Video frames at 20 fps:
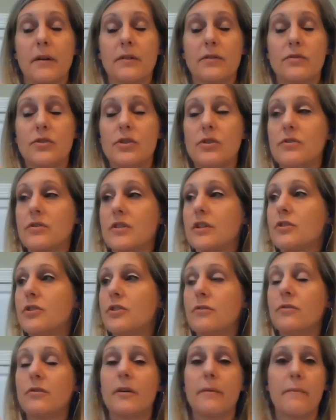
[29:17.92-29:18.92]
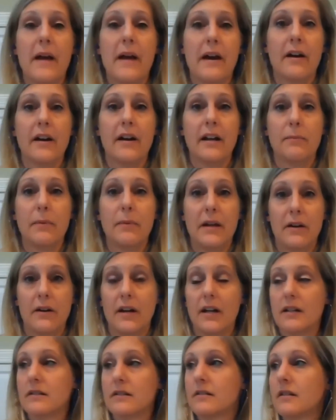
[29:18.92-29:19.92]
choosing two comparing
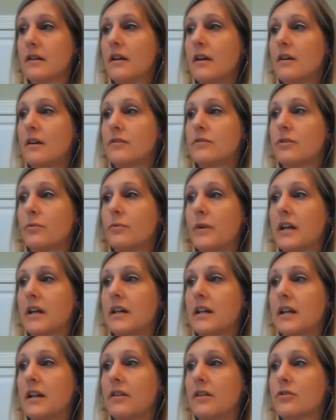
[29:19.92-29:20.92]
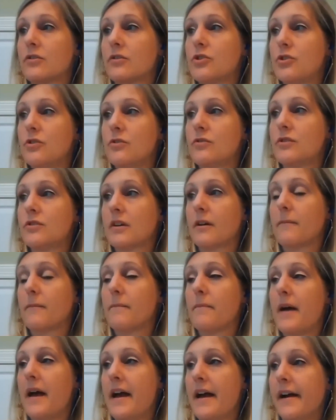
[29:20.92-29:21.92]
periods. So we can either choose to
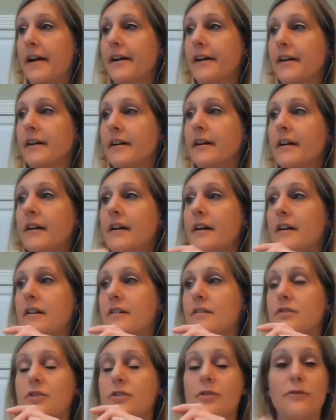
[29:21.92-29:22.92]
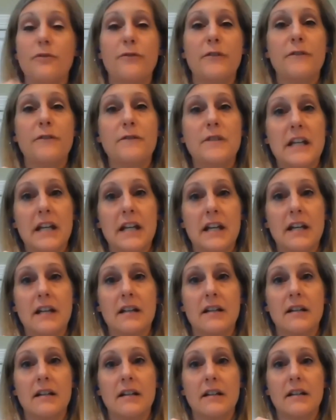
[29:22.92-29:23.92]
compare
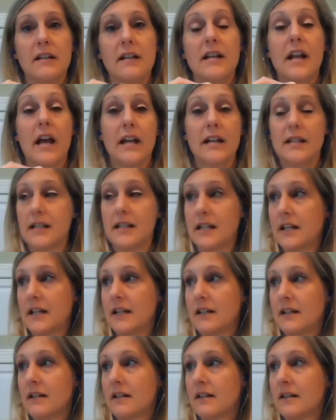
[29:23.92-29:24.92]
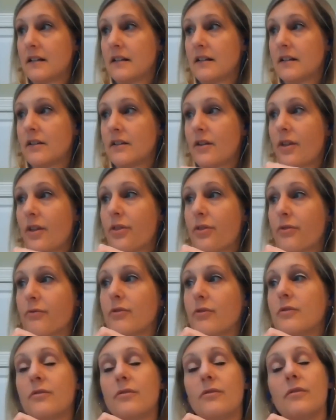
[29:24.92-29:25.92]
2/15/19
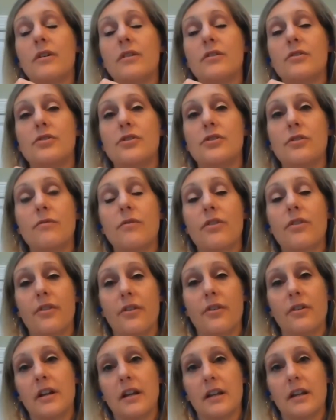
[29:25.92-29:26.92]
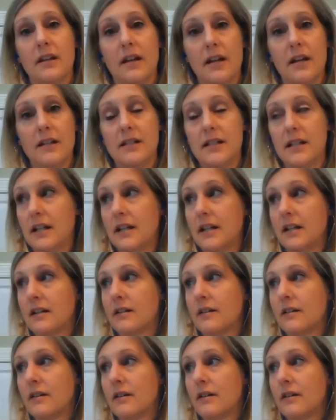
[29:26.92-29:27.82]
through June 30th, 19,